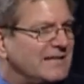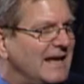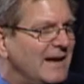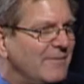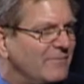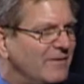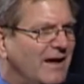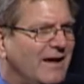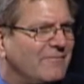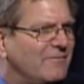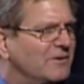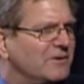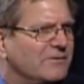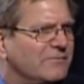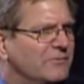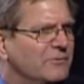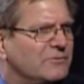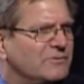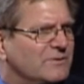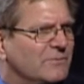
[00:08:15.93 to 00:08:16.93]
done the same.
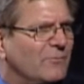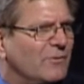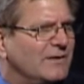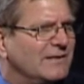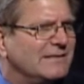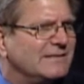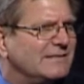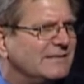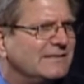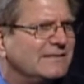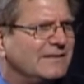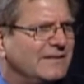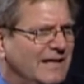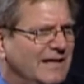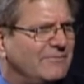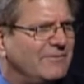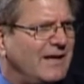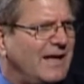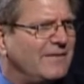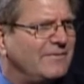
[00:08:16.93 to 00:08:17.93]
I've interviewed some
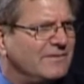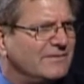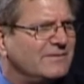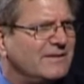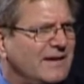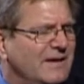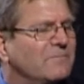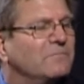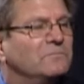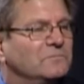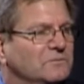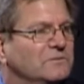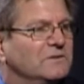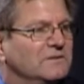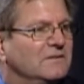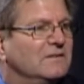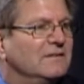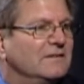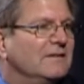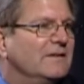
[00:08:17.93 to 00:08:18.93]
witnesses, and they've had the
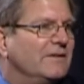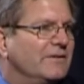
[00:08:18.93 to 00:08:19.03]
same,